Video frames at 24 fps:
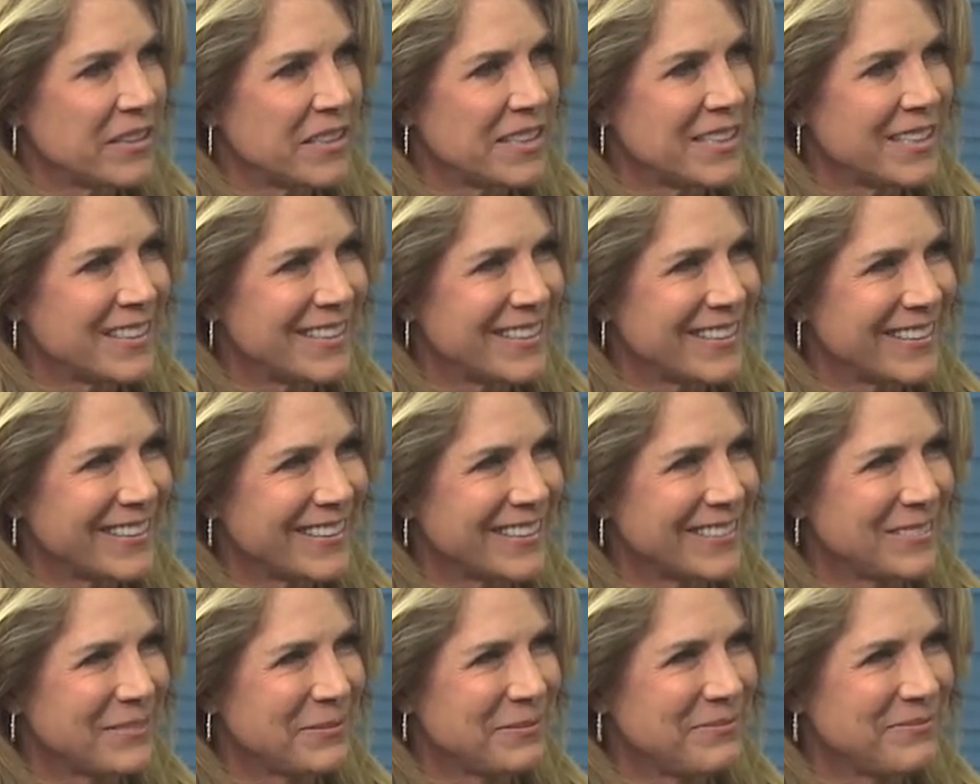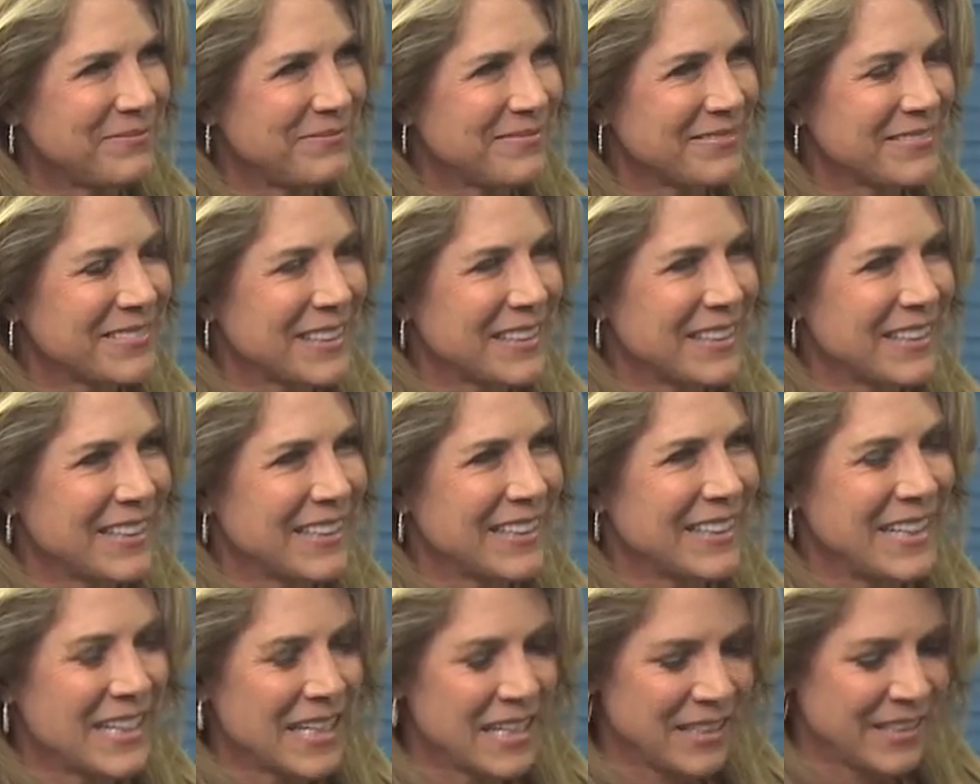I'm very
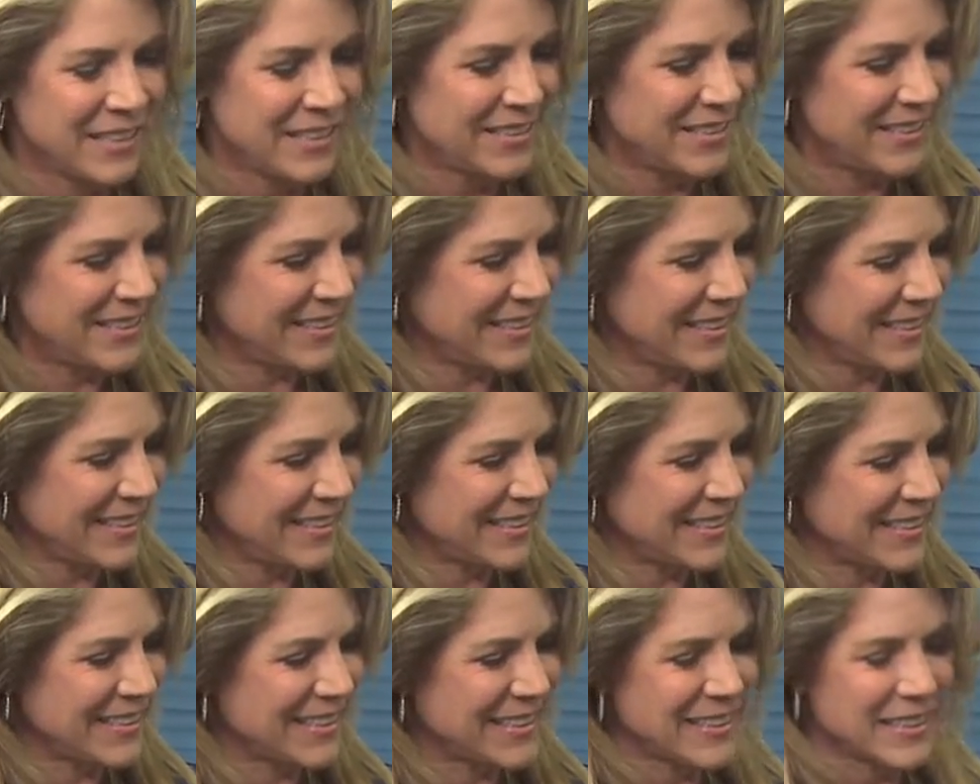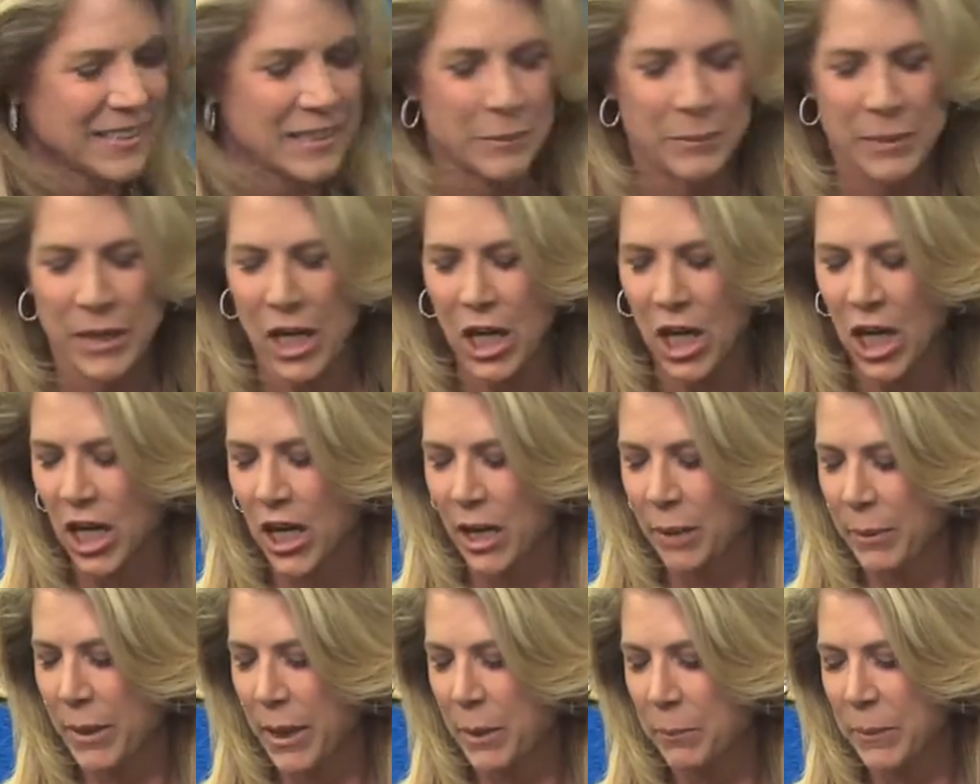scared. Be afraid.
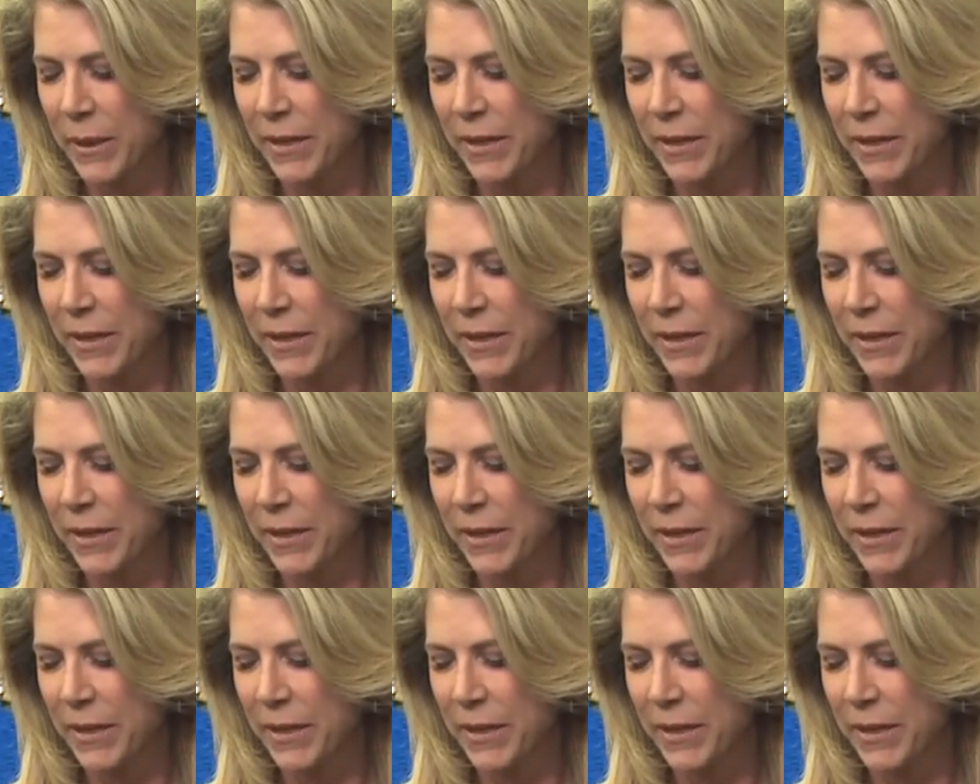